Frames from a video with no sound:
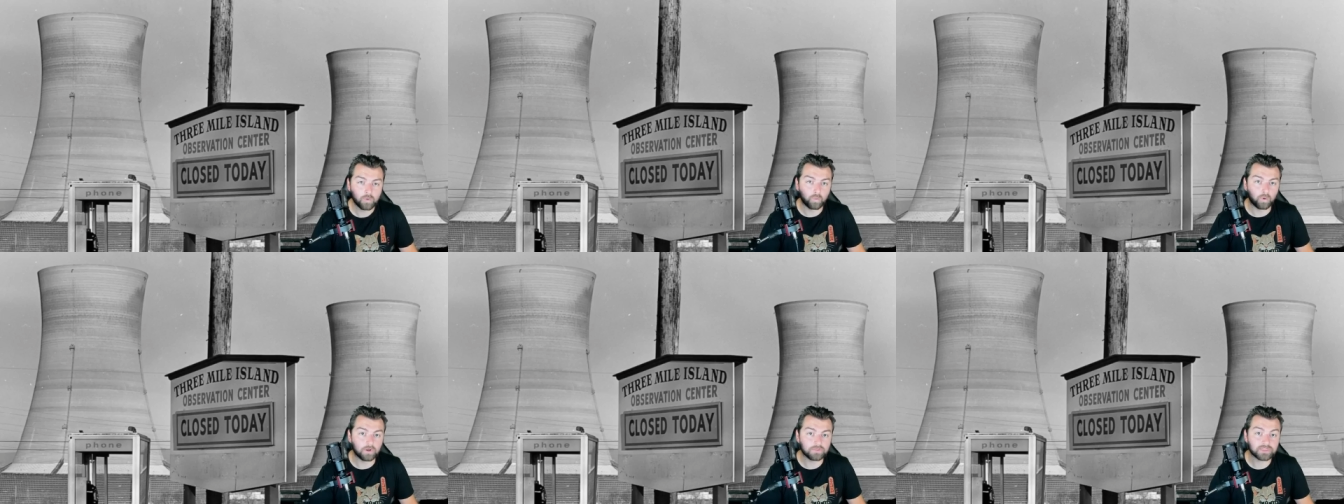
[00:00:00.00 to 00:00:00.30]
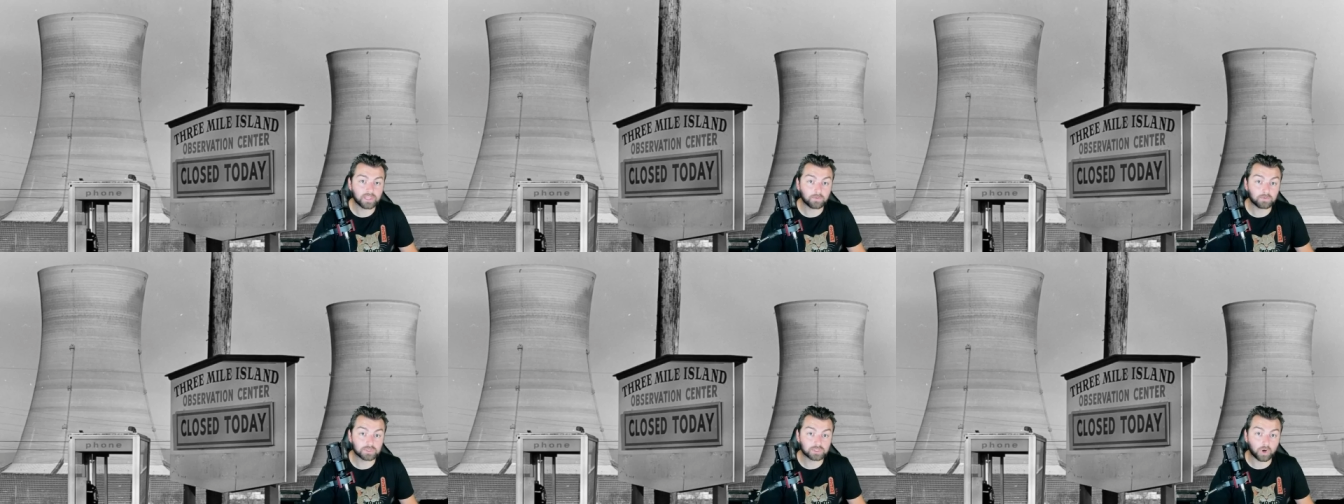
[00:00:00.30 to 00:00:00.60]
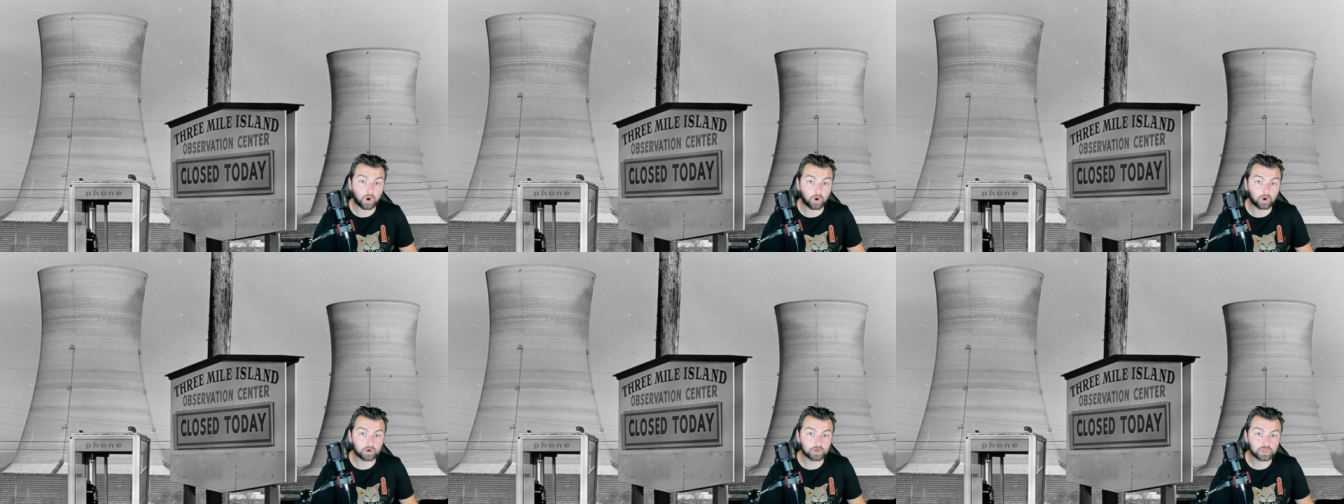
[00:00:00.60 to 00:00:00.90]
one that was
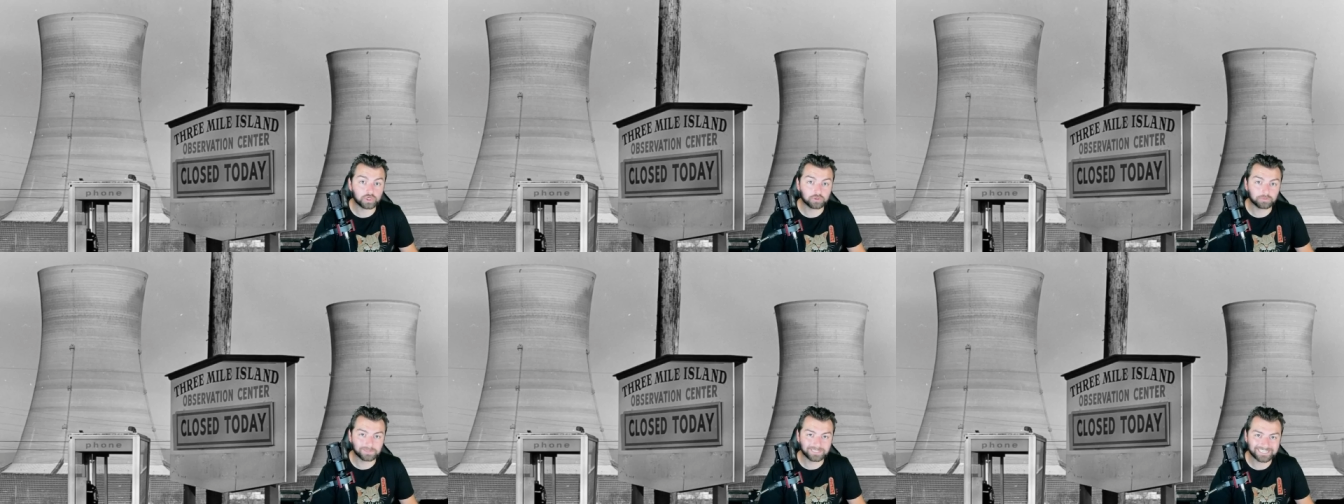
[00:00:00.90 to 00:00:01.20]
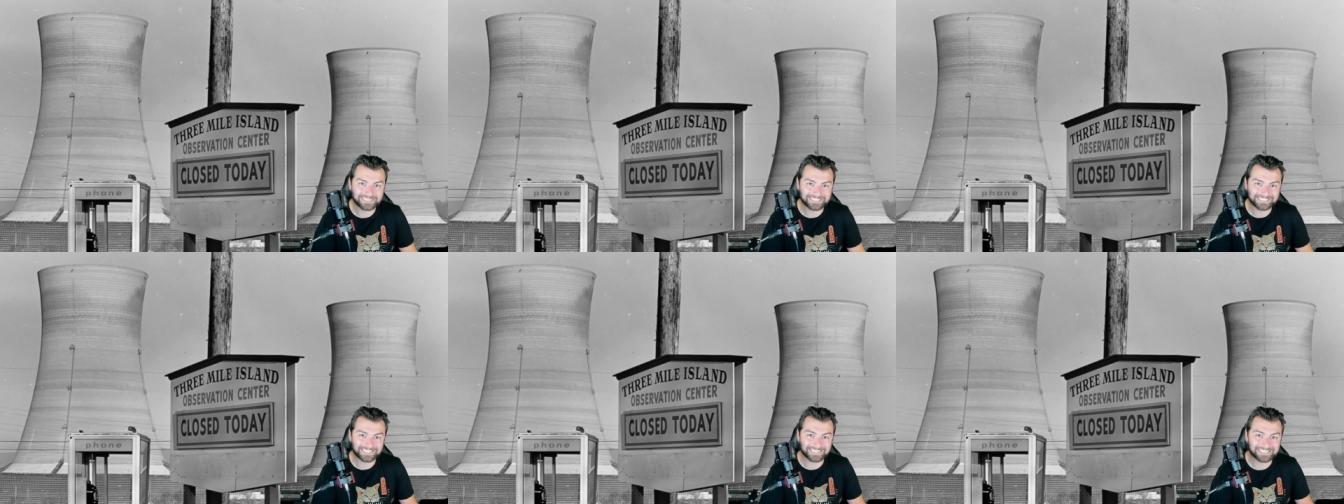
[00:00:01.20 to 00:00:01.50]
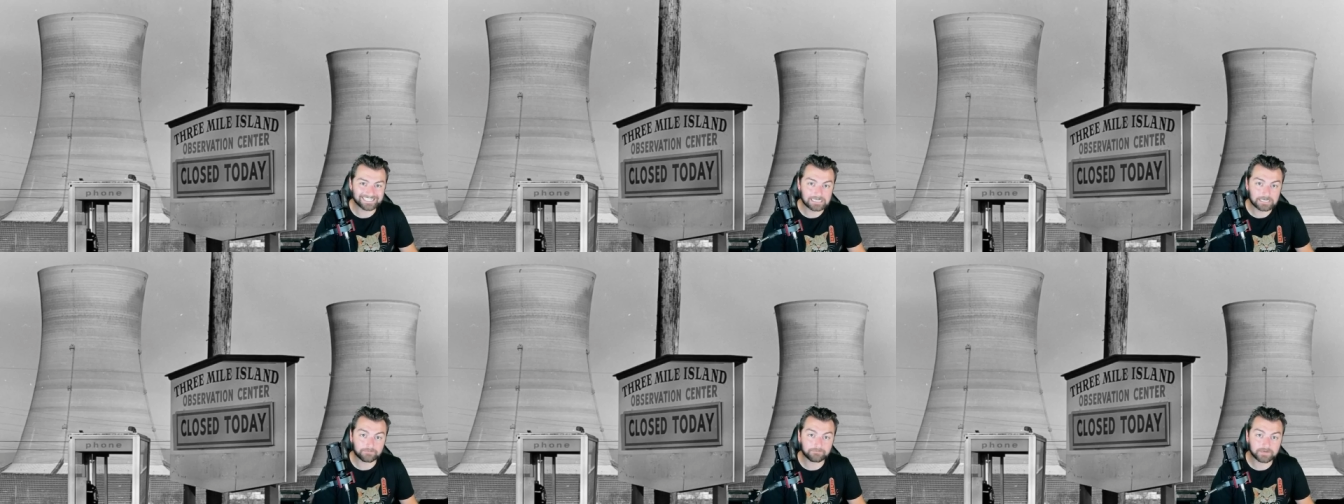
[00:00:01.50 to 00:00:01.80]
arguably
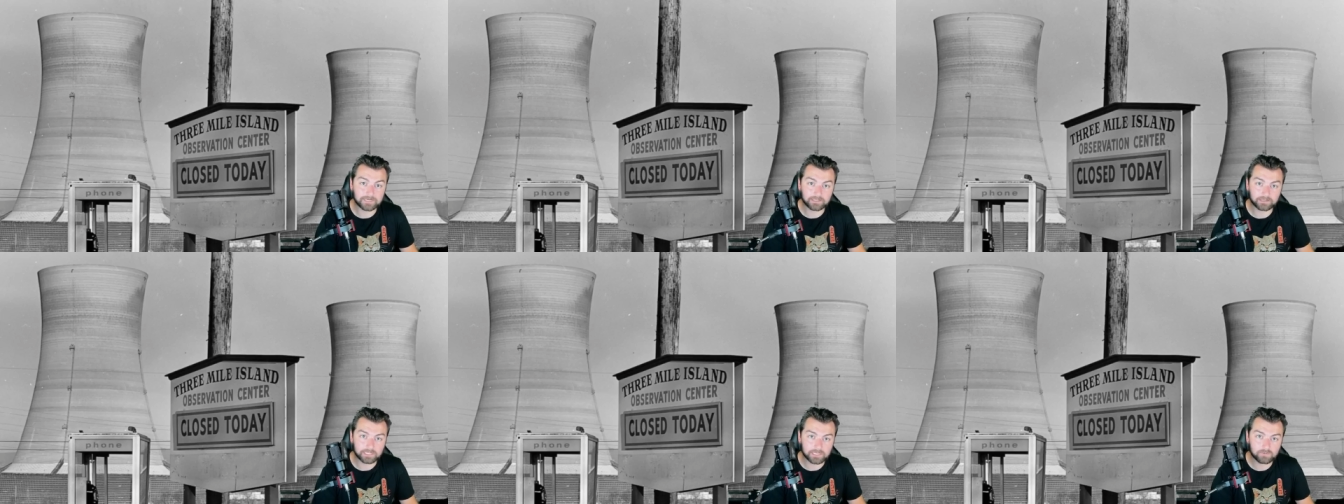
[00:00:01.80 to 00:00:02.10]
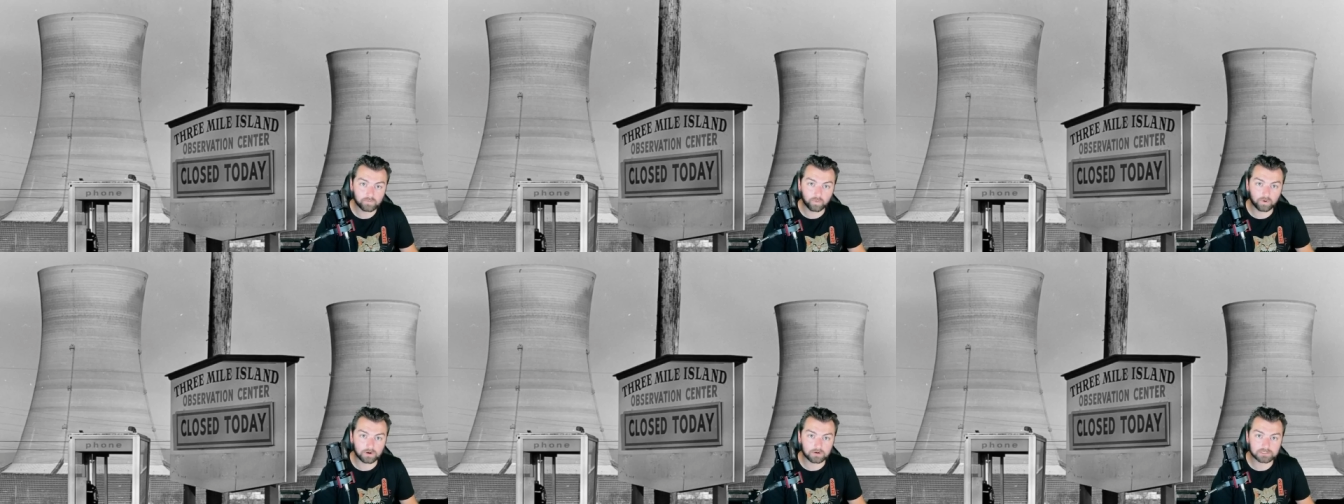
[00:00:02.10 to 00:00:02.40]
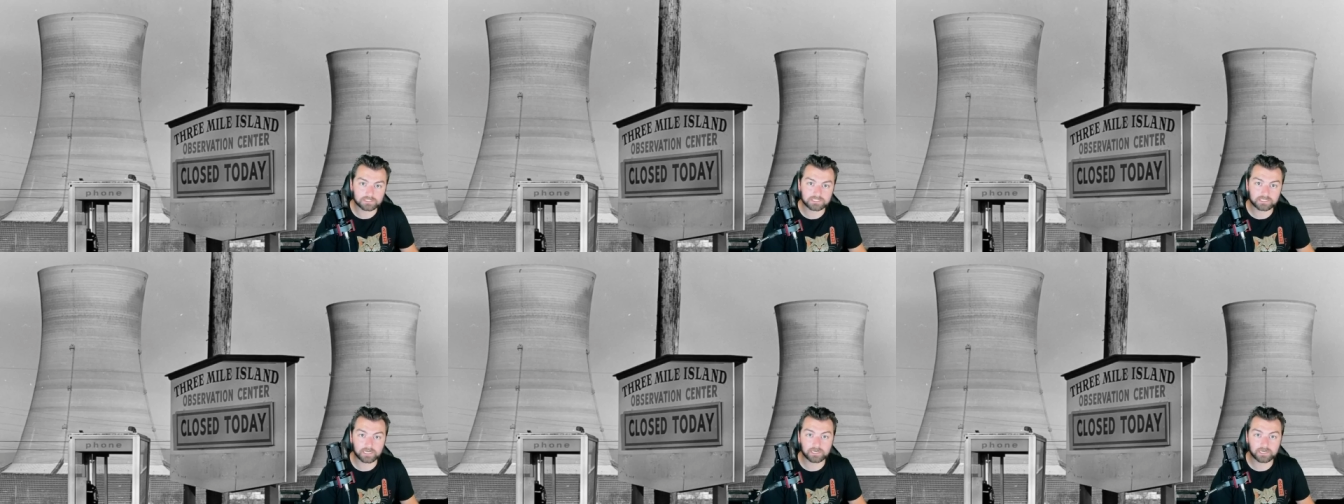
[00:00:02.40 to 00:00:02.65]
significantly worse,